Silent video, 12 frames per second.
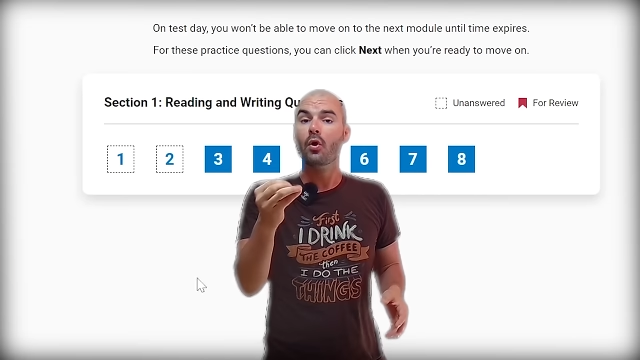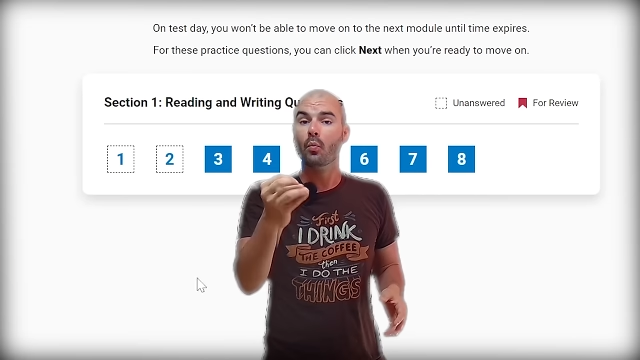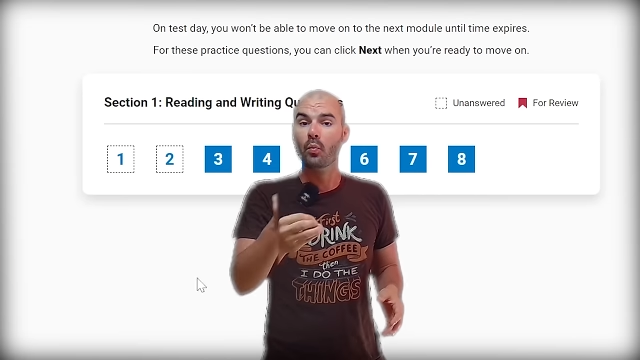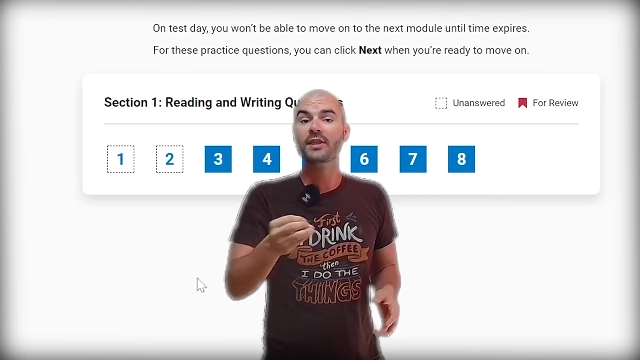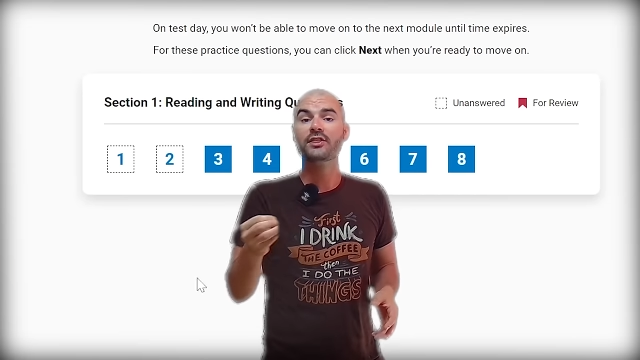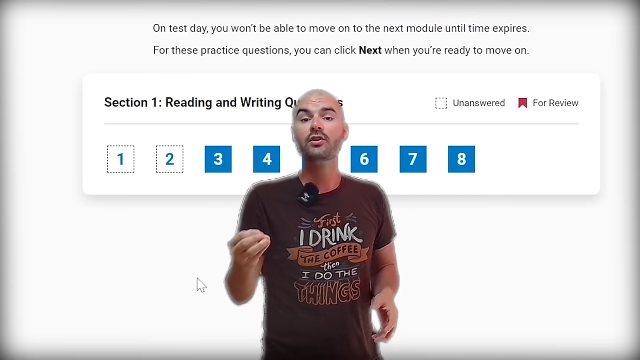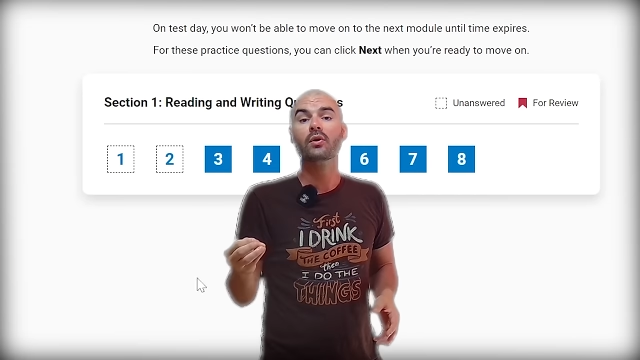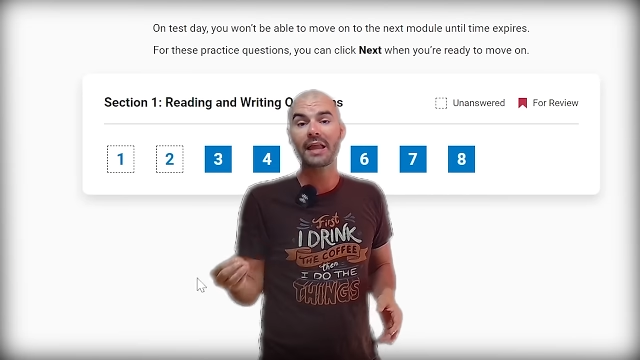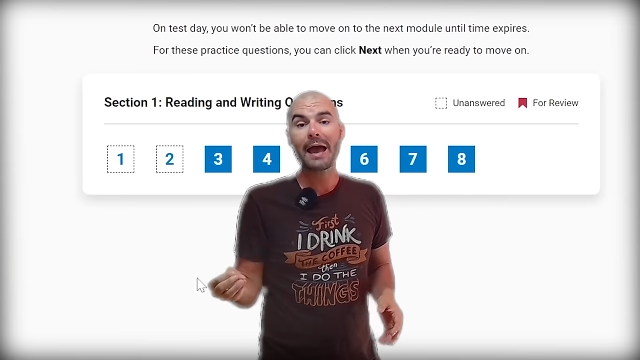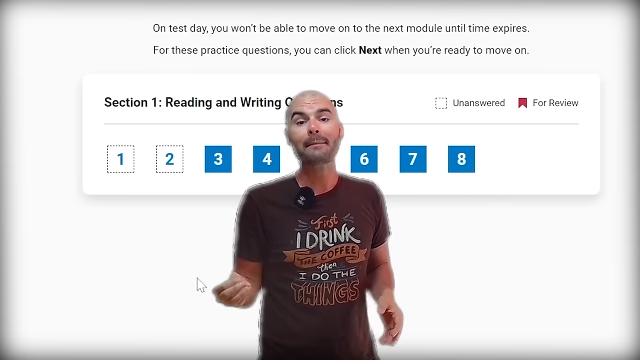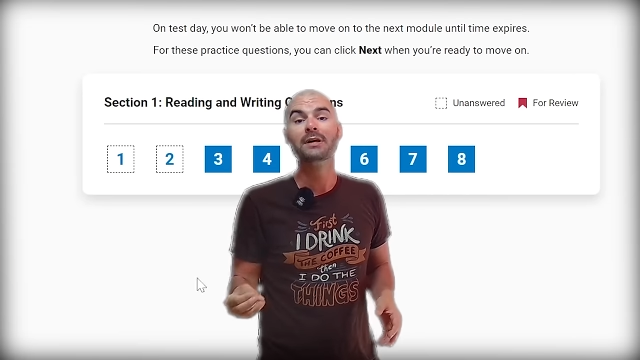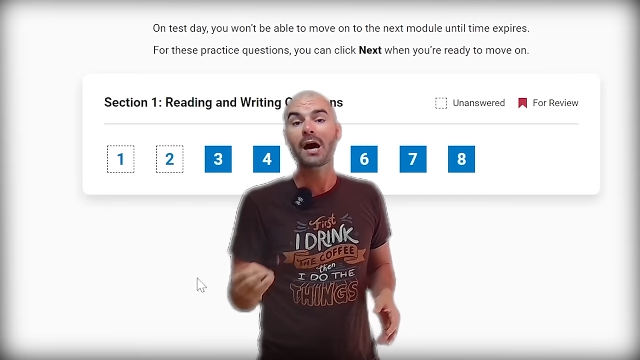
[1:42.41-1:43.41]
with your
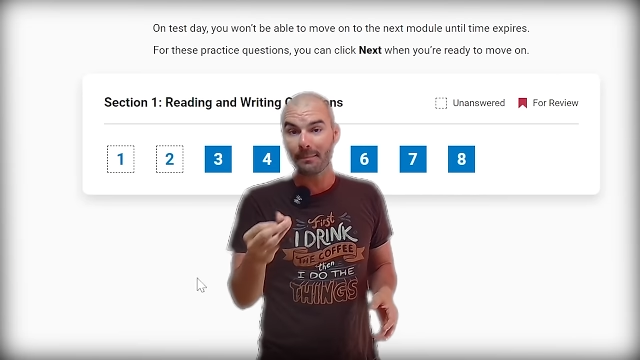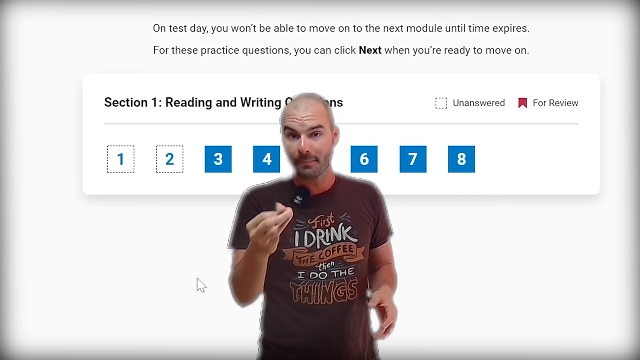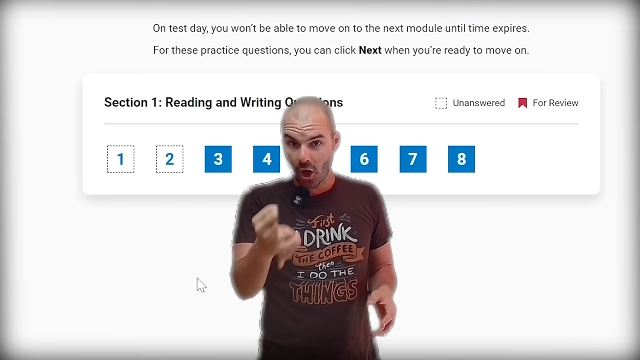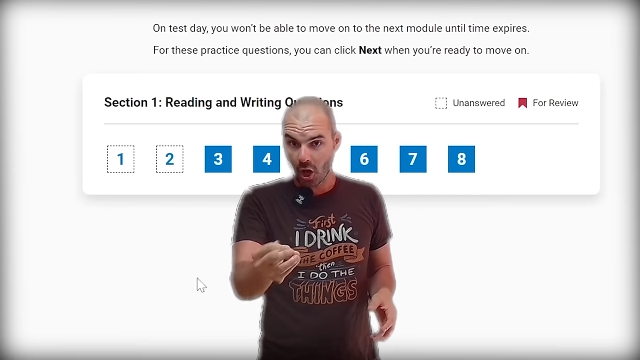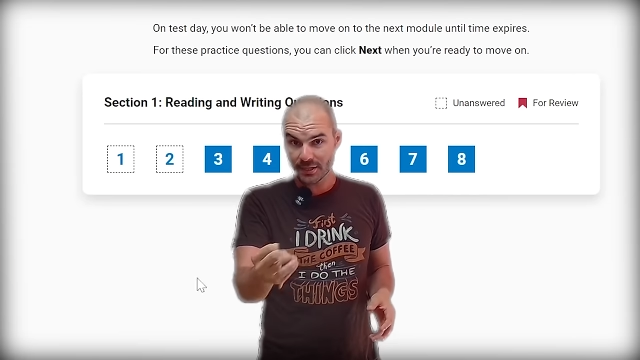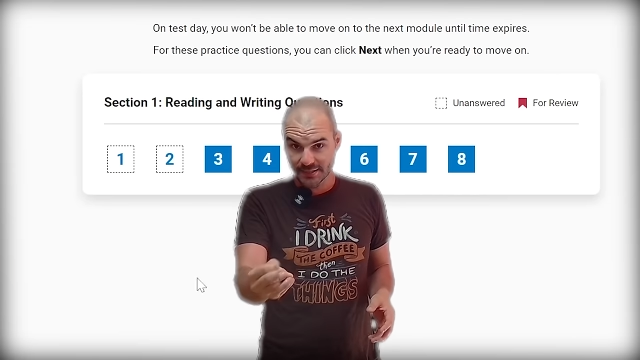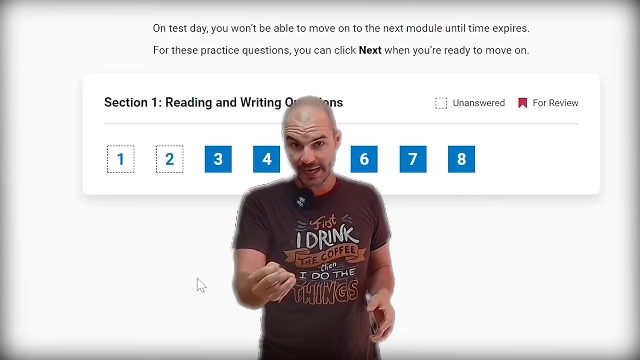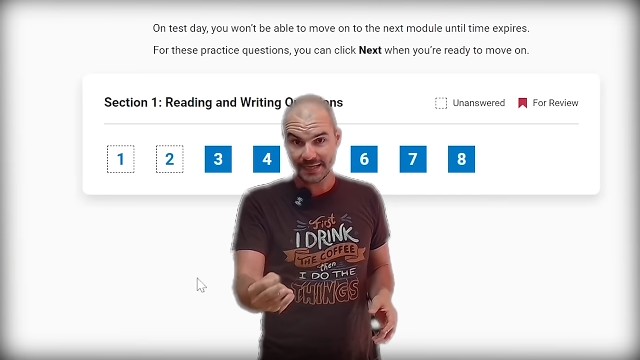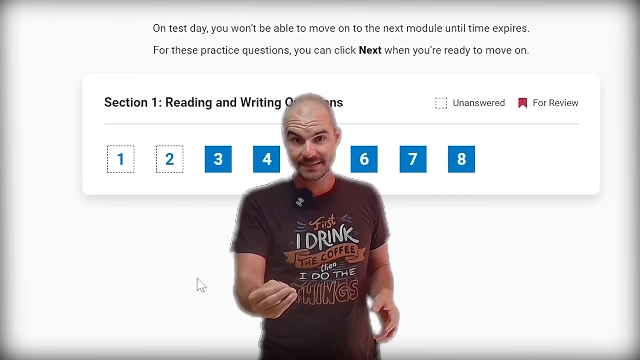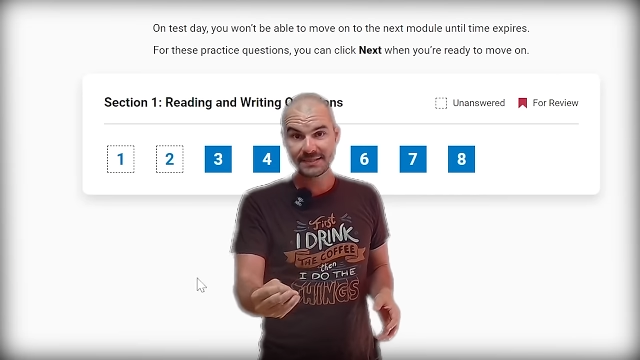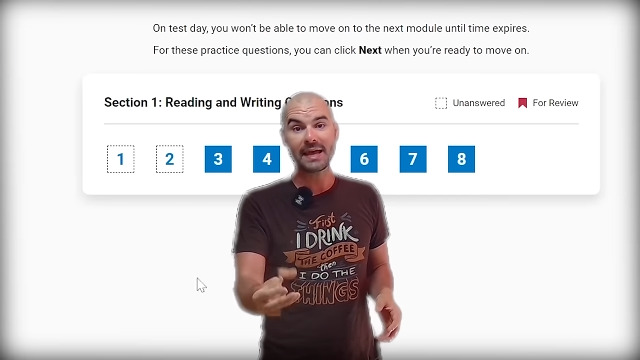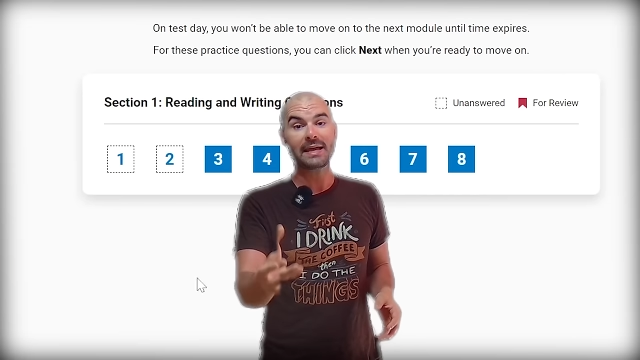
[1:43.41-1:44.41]
laptop on
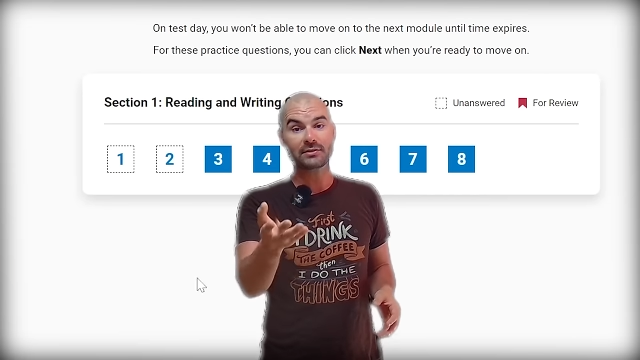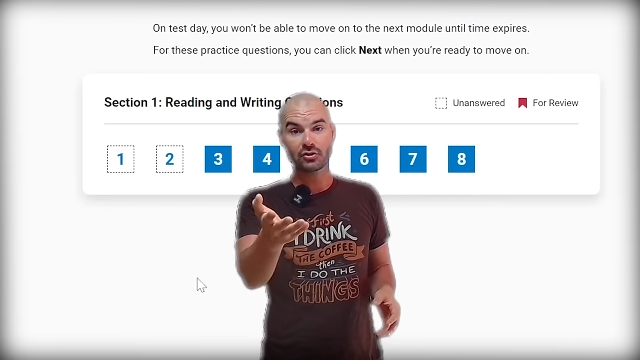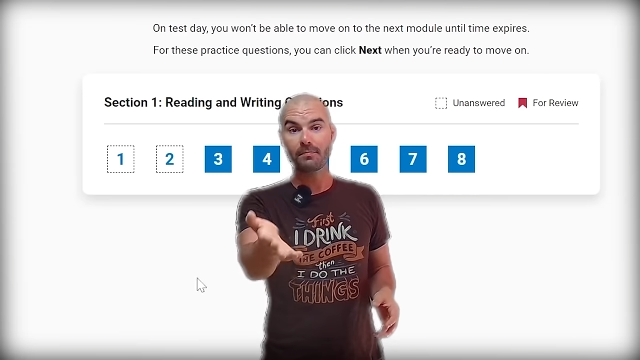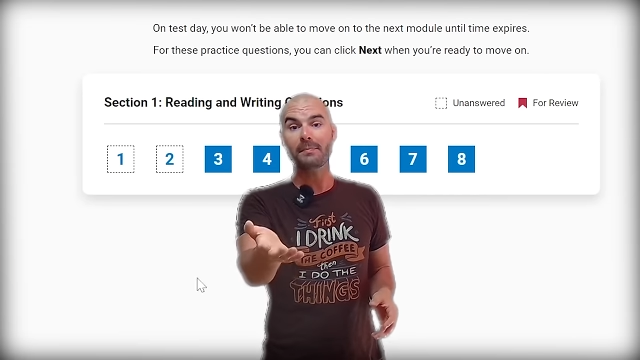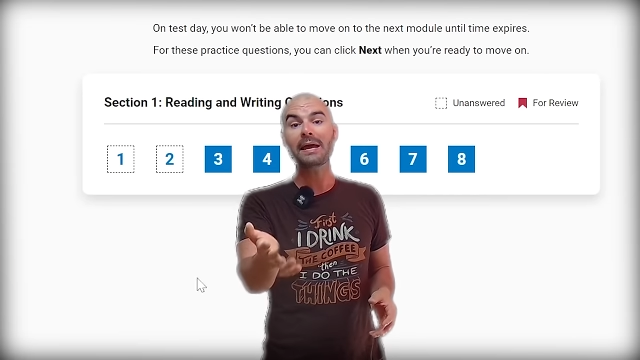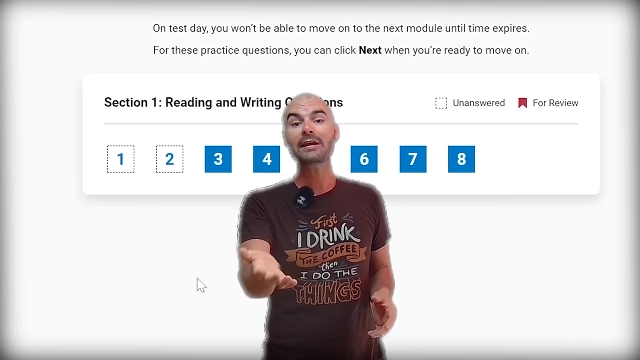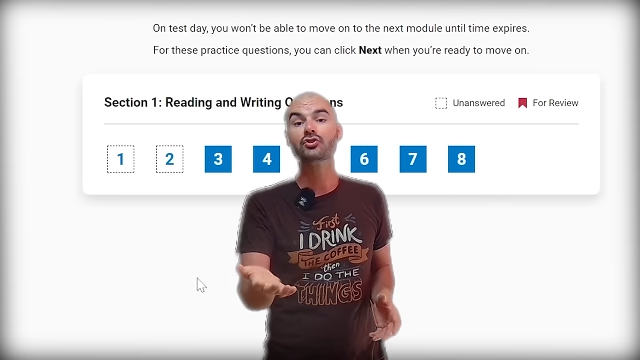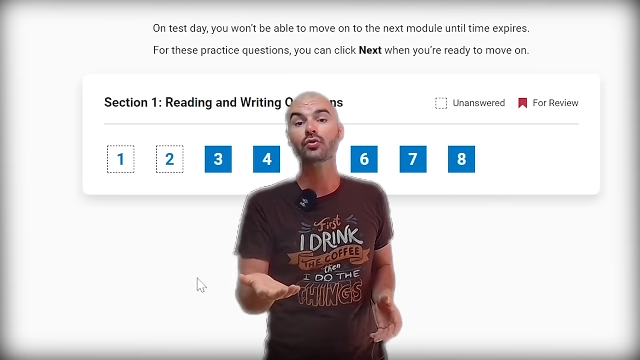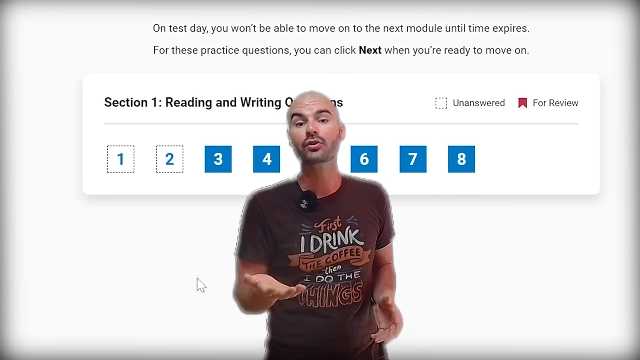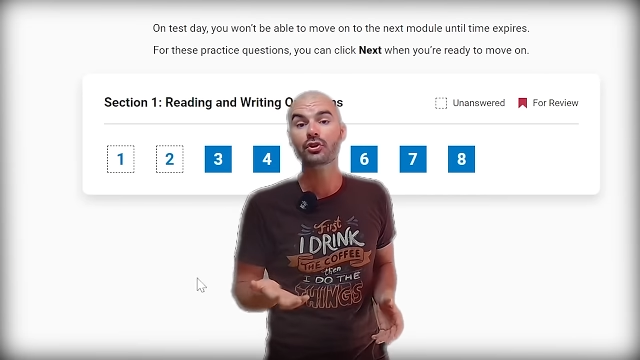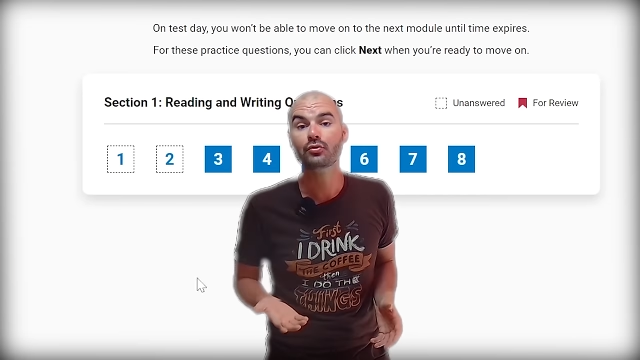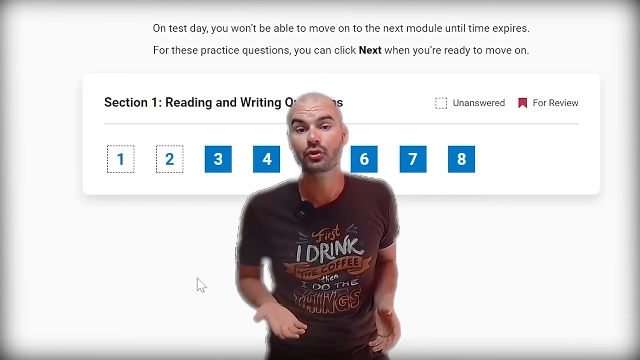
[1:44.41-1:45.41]
test day, so make sure you